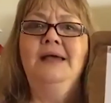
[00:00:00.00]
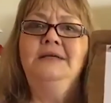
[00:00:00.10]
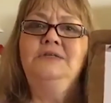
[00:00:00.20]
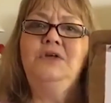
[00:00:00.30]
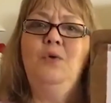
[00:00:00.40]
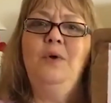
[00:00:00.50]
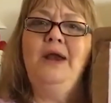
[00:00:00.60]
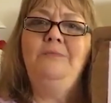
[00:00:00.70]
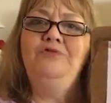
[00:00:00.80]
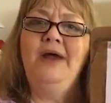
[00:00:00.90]
So when
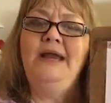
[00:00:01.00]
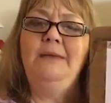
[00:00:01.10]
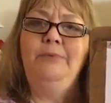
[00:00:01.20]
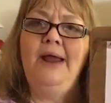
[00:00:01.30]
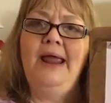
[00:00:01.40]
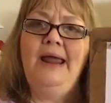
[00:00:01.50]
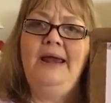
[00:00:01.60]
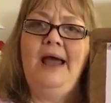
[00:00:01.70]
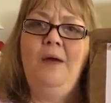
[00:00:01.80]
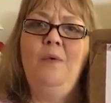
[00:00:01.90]
I'm training a brain,
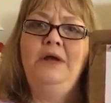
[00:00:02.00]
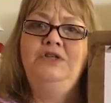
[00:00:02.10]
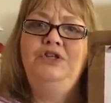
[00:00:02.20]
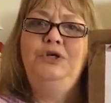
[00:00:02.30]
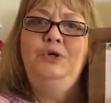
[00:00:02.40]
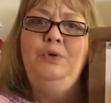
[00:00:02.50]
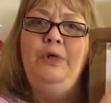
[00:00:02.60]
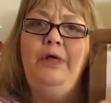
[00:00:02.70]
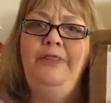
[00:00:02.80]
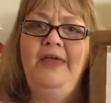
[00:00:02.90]
I want to do
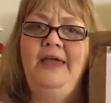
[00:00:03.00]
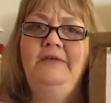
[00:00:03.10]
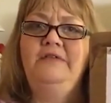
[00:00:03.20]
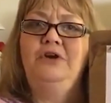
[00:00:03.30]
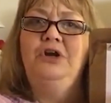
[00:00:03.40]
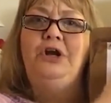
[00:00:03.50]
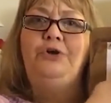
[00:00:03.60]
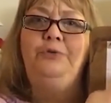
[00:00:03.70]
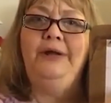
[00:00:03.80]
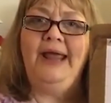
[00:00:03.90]
things that are going to
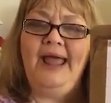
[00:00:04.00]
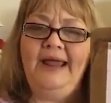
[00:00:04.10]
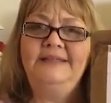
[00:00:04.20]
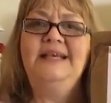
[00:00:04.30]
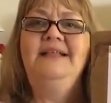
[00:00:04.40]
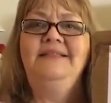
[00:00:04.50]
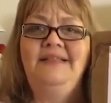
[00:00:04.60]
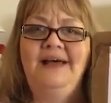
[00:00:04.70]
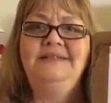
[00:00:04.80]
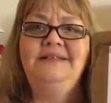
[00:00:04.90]
create
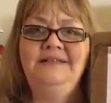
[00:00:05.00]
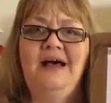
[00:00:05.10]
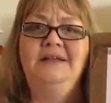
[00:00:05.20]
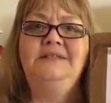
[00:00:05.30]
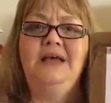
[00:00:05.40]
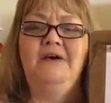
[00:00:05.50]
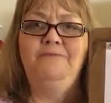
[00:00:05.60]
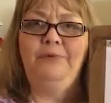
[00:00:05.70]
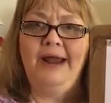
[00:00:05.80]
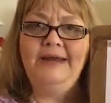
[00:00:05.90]
lots and lots
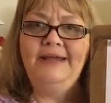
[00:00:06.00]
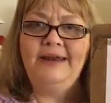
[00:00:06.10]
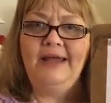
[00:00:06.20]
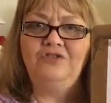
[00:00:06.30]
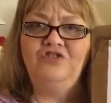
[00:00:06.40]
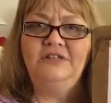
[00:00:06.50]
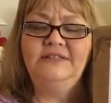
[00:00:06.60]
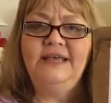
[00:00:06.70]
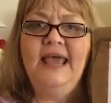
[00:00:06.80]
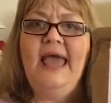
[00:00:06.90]
of brain
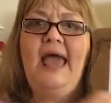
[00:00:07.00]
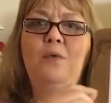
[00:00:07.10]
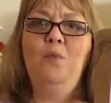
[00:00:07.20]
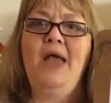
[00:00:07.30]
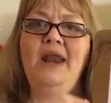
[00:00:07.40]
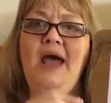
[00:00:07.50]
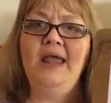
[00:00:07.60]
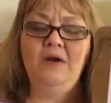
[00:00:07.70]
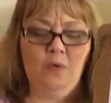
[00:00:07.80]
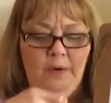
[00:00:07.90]
connections. And when I
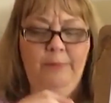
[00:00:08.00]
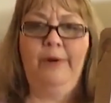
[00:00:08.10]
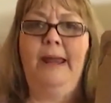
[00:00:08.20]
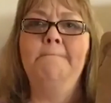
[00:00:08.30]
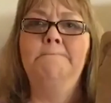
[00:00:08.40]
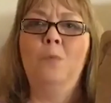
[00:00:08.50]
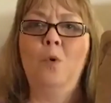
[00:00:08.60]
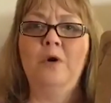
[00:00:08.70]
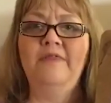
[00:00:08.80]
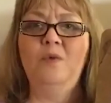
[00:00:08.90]
incorporate
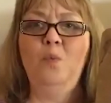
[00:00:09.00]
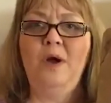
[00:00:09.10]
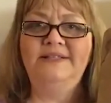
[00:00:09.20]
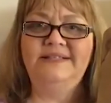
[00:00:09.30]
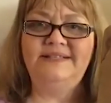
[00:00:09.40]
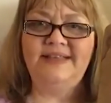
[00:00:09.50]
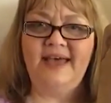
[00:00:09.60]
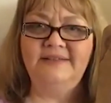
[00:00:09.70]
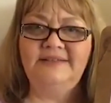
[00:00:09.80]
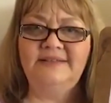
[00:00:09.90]
more than one
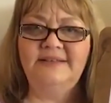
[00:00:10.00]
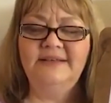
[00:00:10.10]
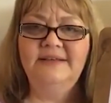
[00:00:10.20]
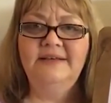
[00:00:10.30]
sense,